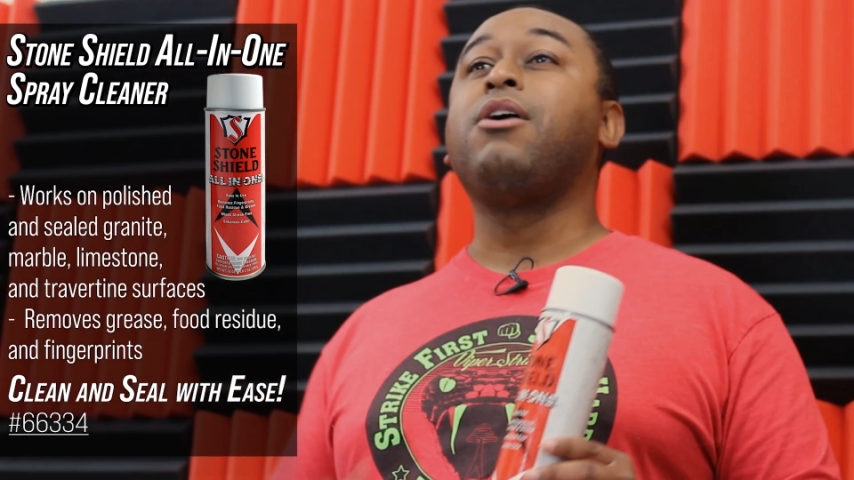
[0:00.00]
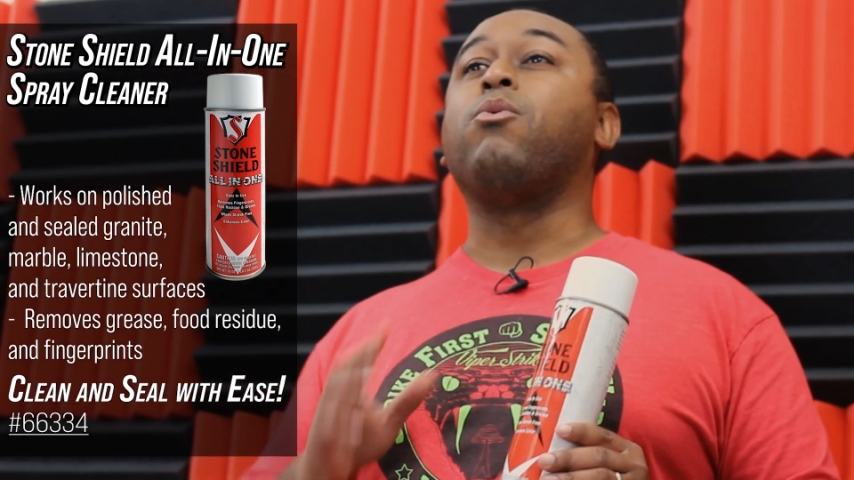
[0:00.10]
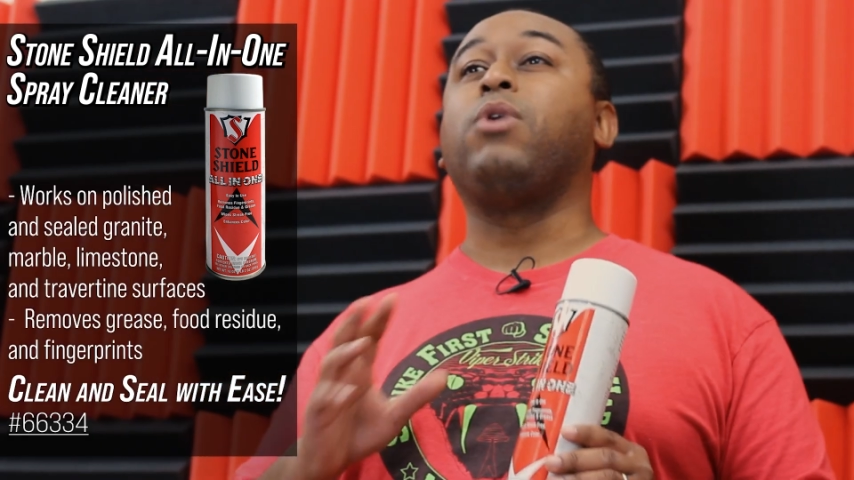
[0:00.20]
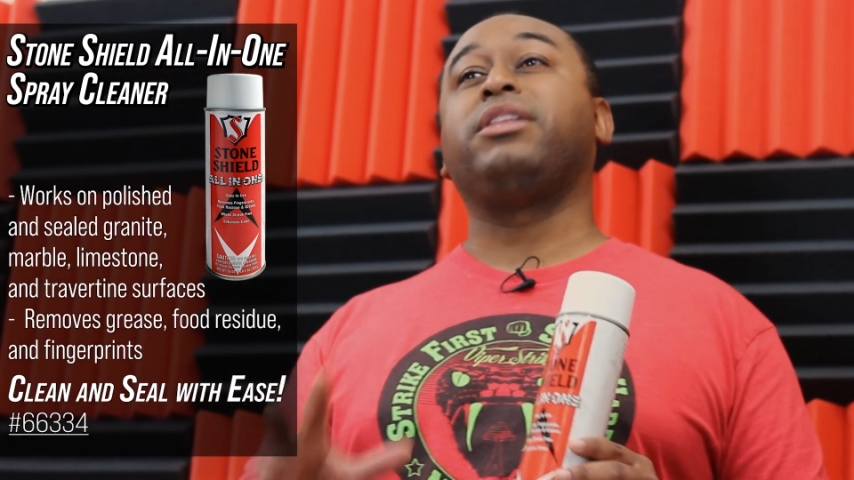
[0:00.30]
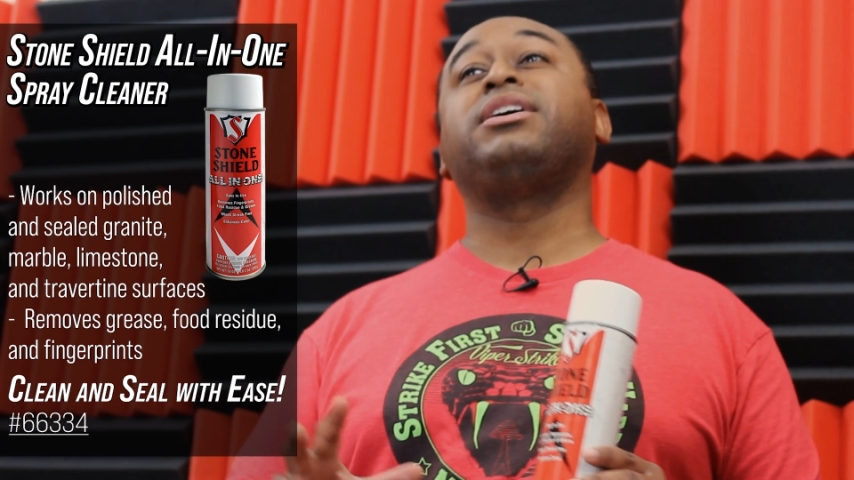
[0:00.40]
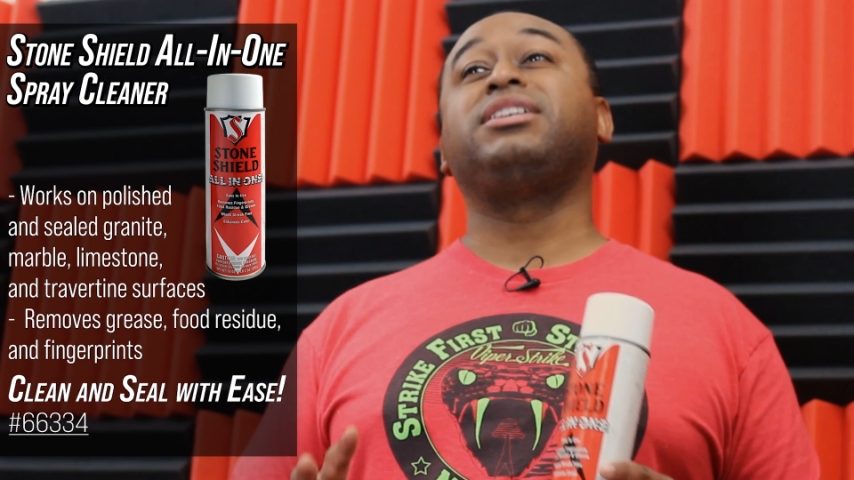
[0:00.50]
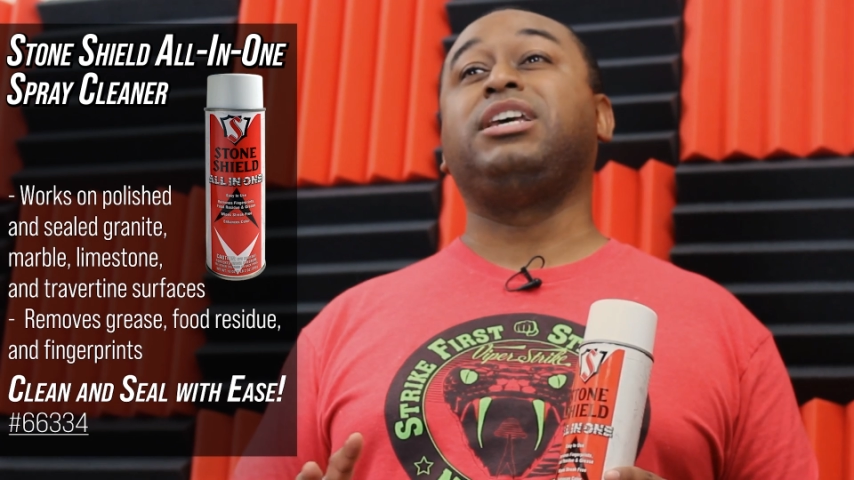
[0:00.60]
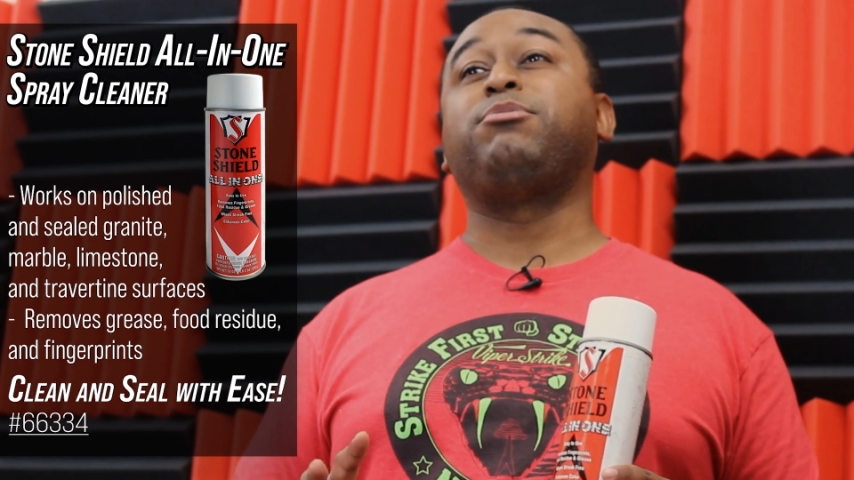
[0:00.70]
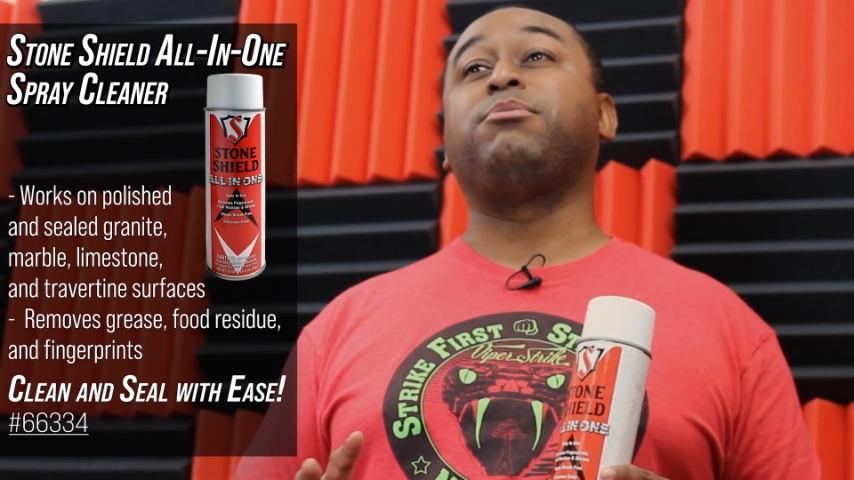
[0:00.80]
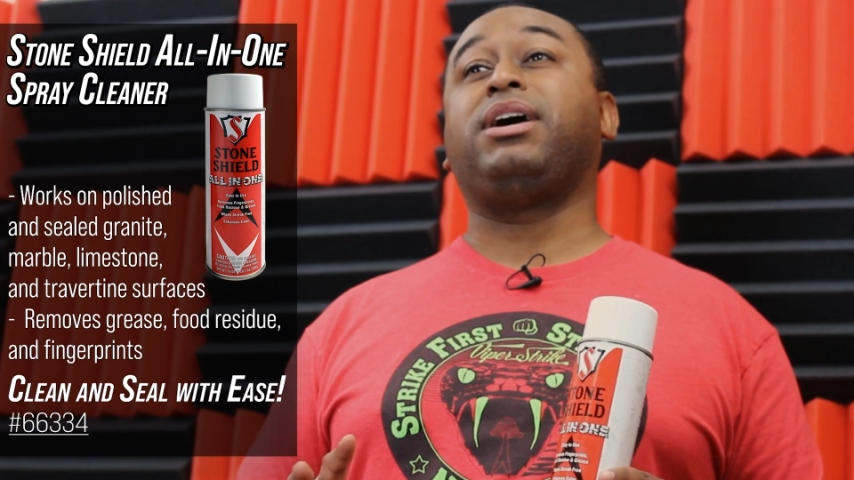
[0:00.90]
One thing to
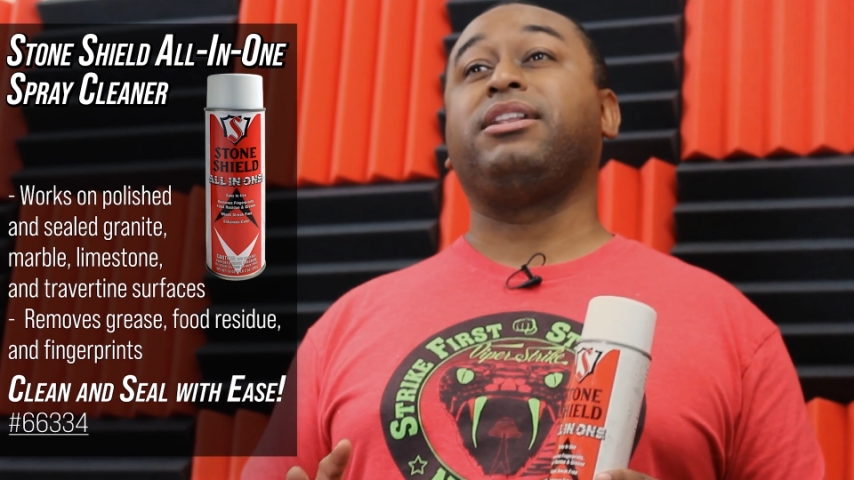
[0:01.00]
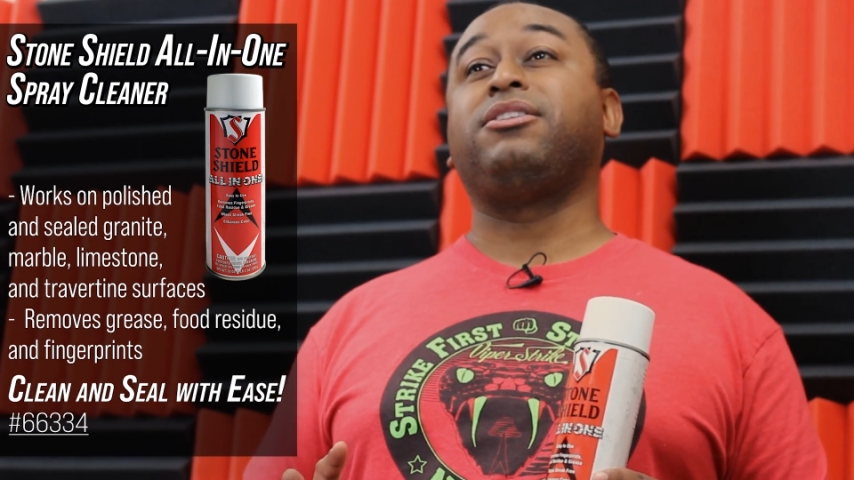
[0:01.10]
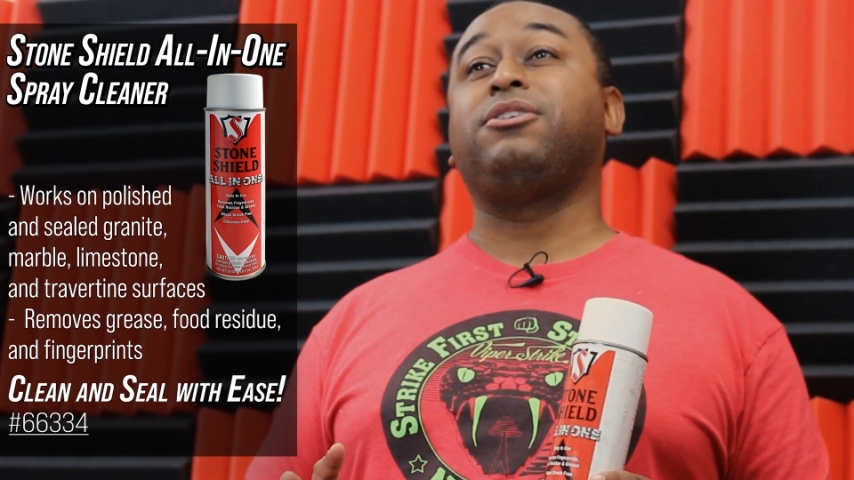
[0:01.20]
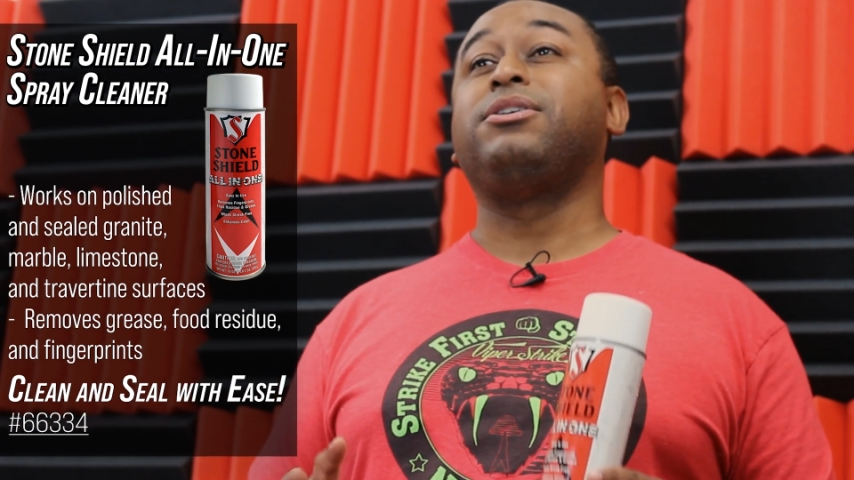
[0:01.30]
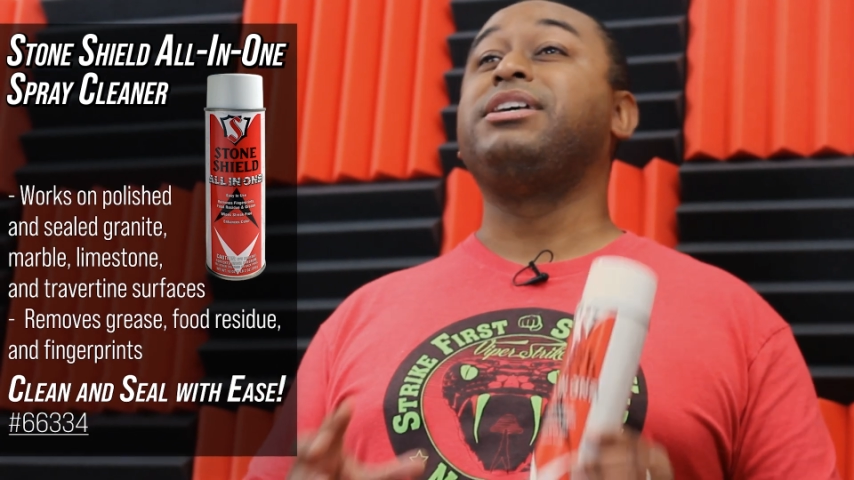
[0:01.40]
keep in mind though,